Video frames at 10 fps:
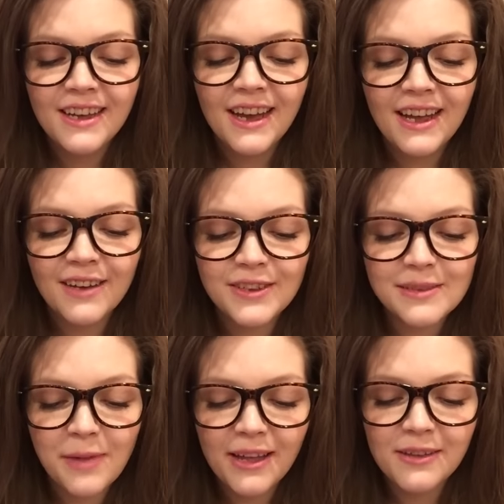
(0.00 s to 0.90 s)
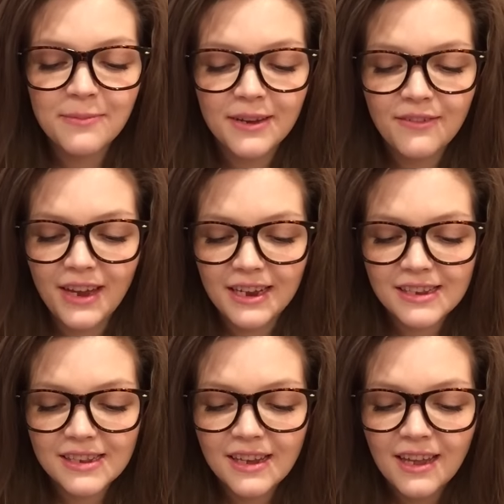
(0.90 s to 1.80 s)
I have a smile on my
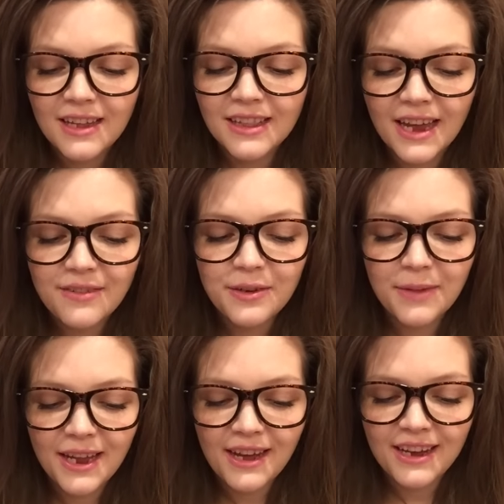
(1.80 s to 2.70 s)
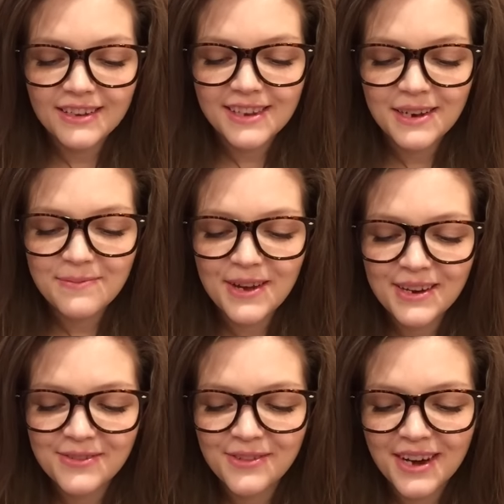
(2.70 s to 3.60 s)
face, life in my eyes, and I'm
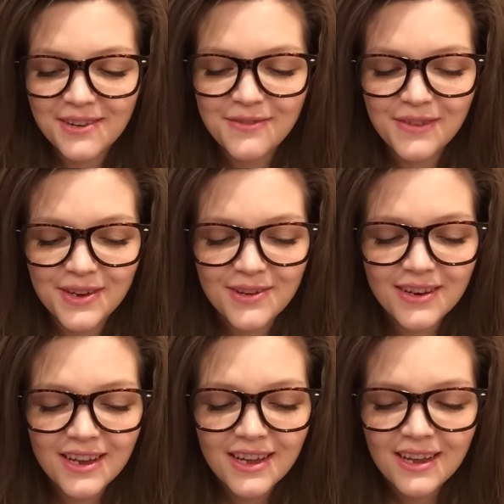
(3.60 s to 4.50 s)
not afraid of food.